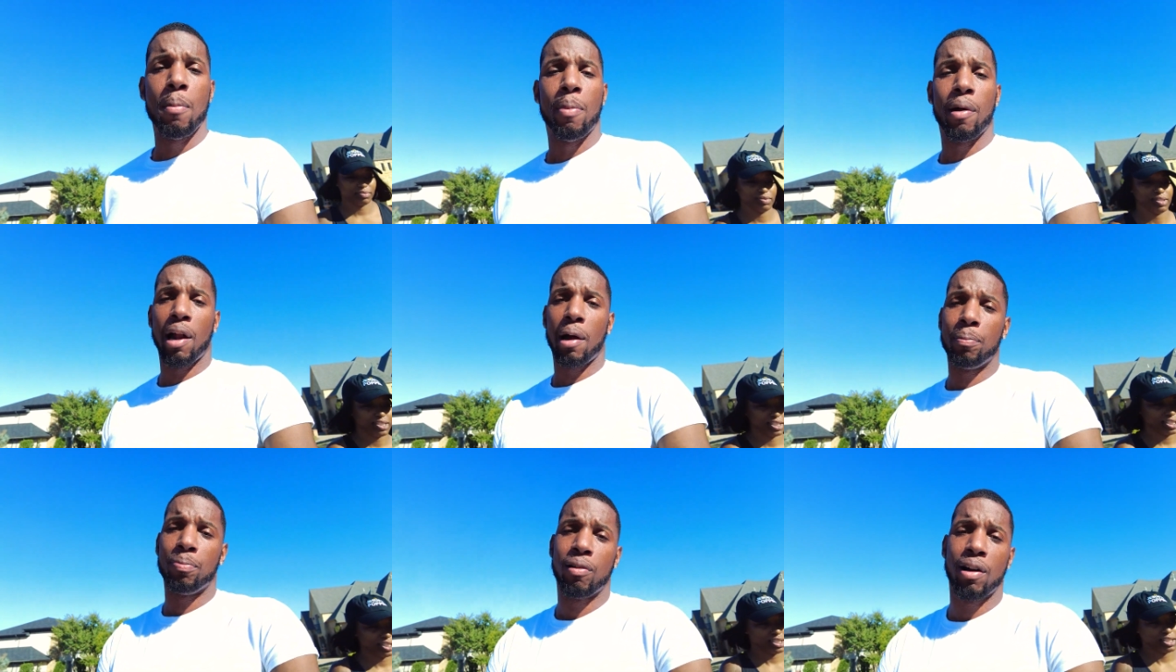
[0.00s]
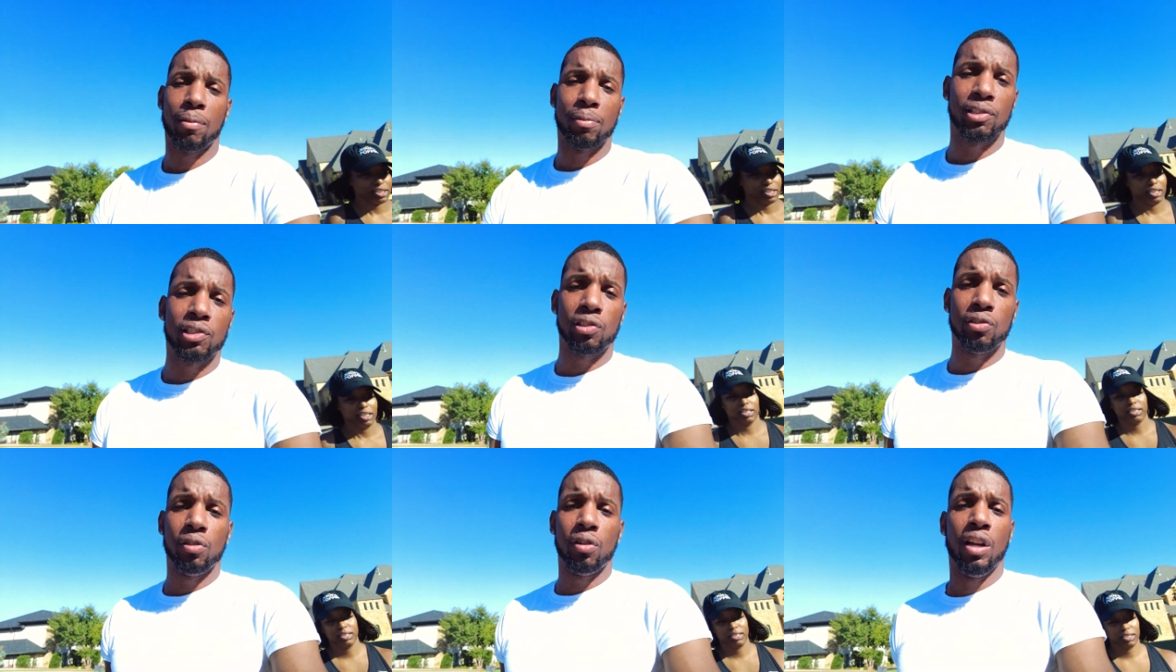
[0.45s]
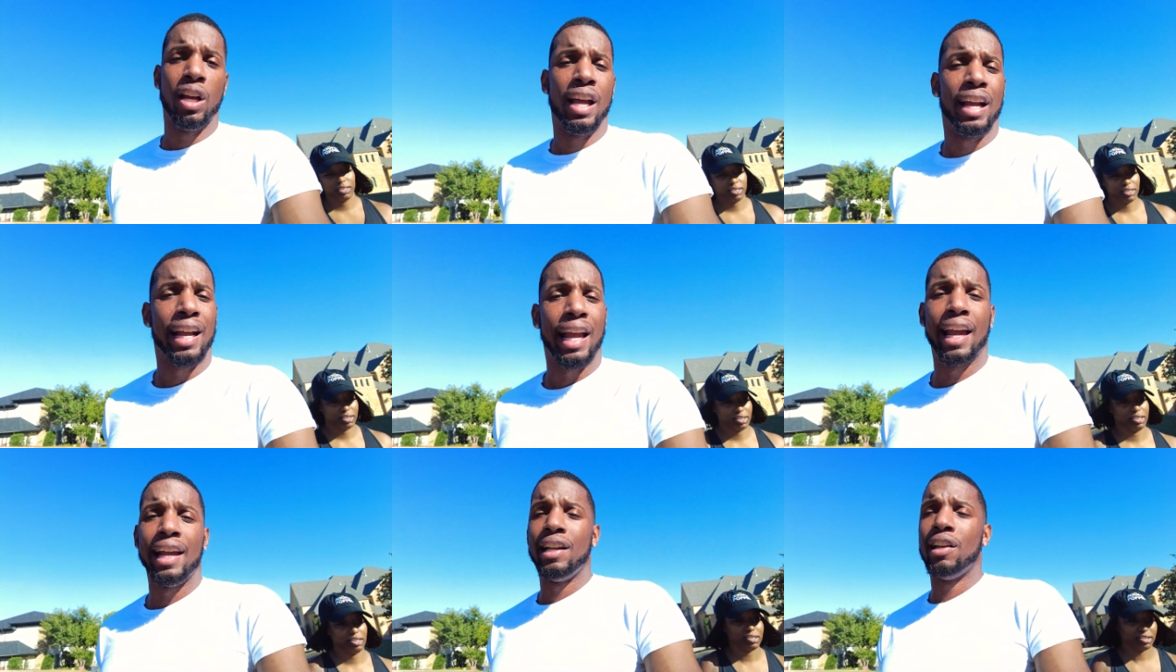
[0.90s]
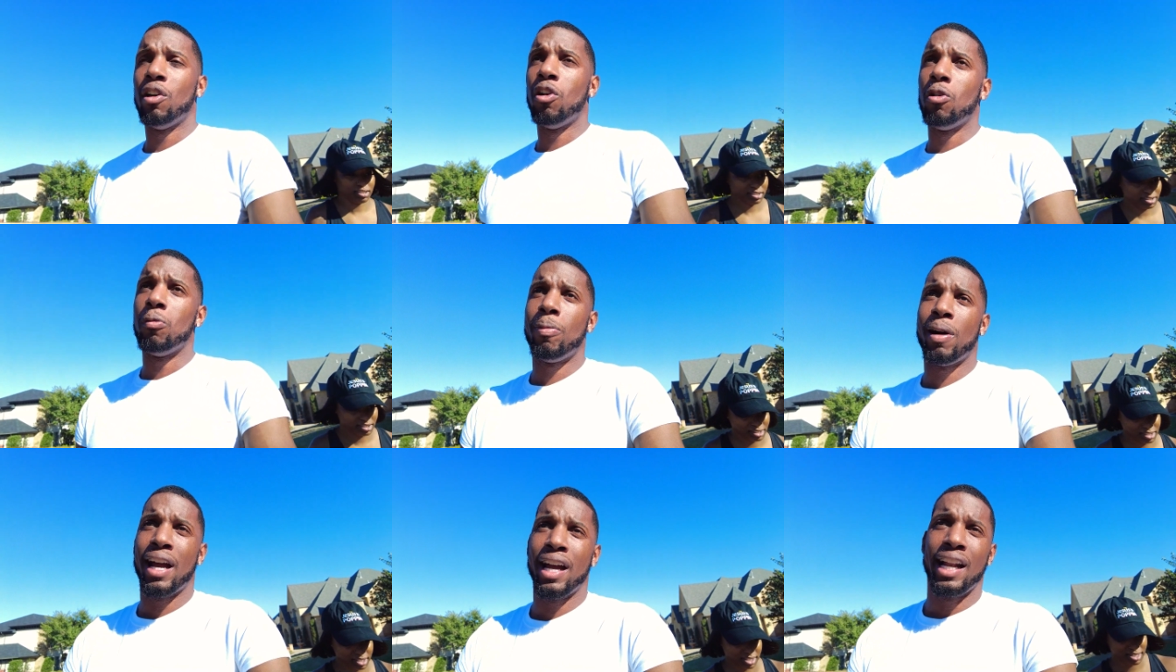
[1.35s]
but I promise you, can't
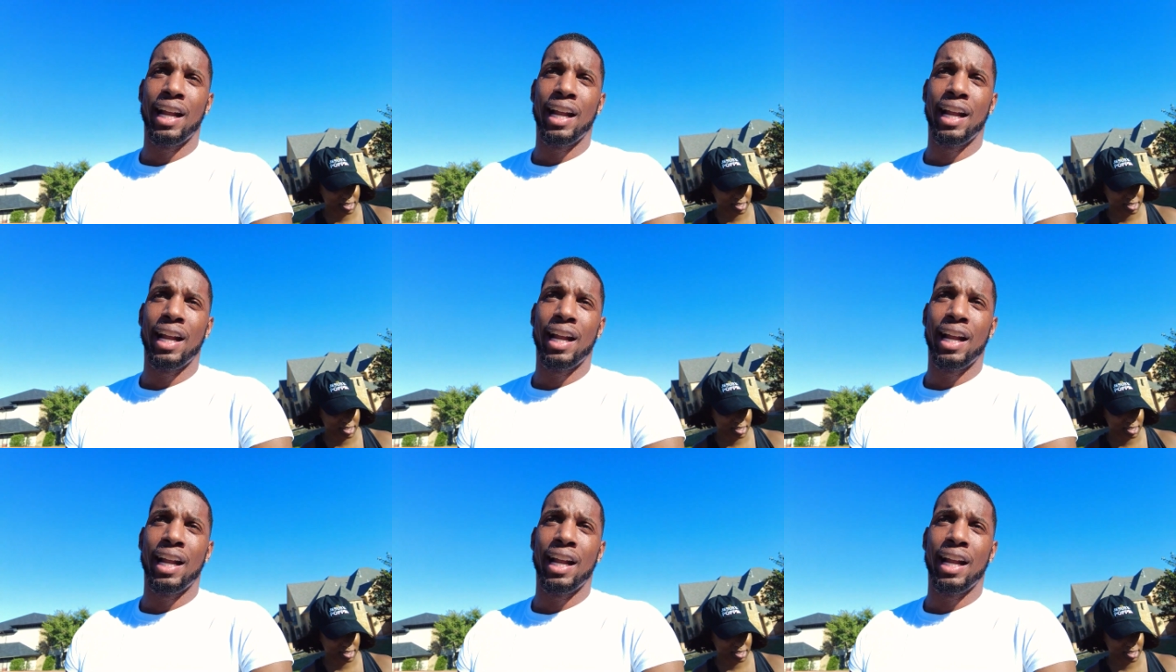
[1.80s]
nobody,